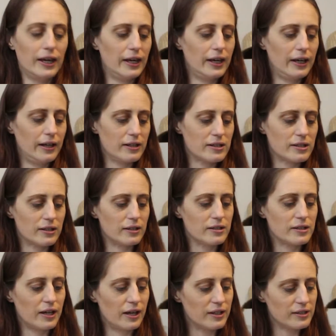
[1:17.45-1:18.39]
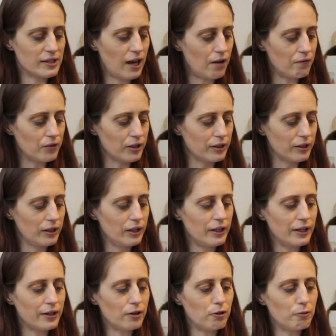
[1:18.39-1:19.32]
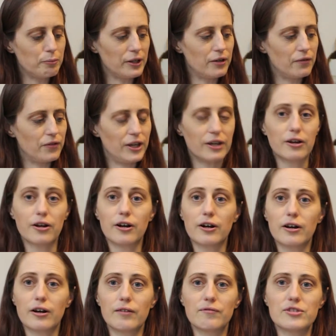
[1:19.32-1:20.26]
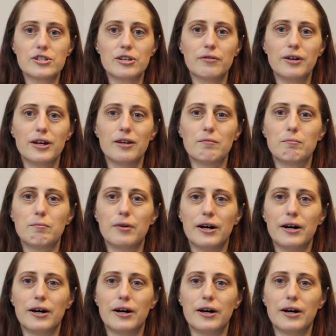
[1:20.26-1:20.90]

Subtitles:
It does have a little bit of a curve to it,